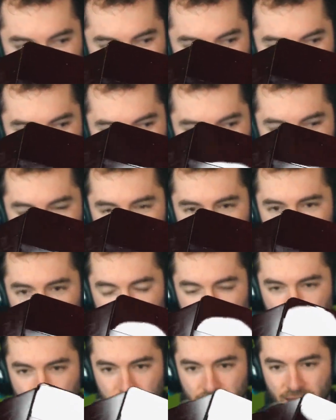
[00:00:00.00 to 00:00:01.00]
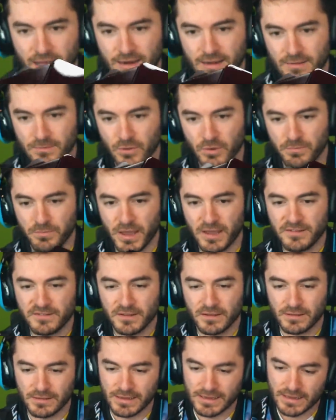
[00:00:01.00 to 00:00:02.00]
get a true look at it. But
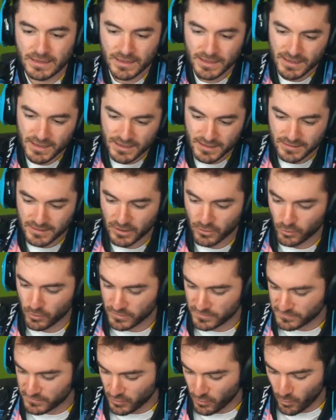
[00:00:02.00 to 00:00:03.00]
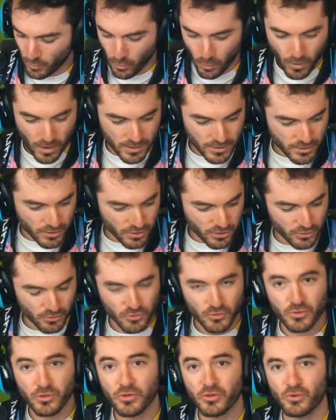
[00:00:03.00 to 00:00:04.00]
basically, there was 1
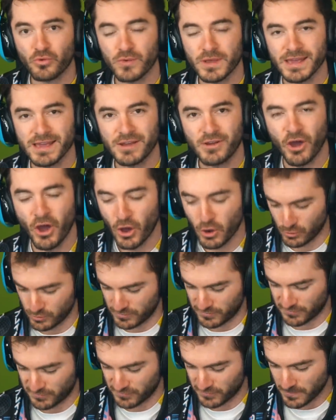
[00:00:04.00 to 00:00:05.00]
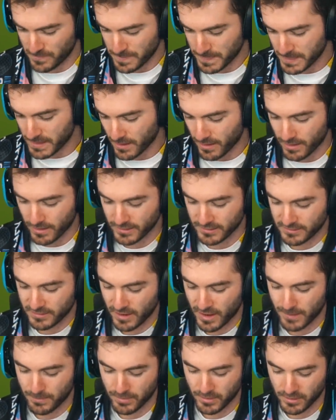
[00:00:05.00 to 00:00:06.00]
through 3 coats on
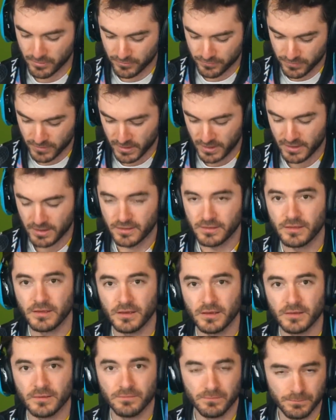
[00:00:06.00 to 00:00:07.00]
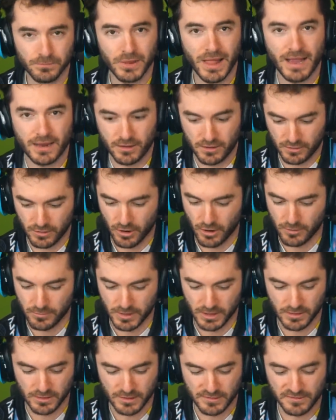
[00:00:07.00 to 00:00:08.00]
top of the black
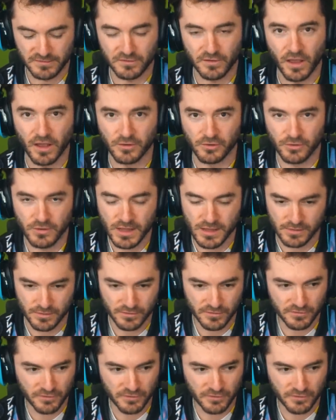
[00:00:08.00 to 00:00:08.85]
carbon that's underneath.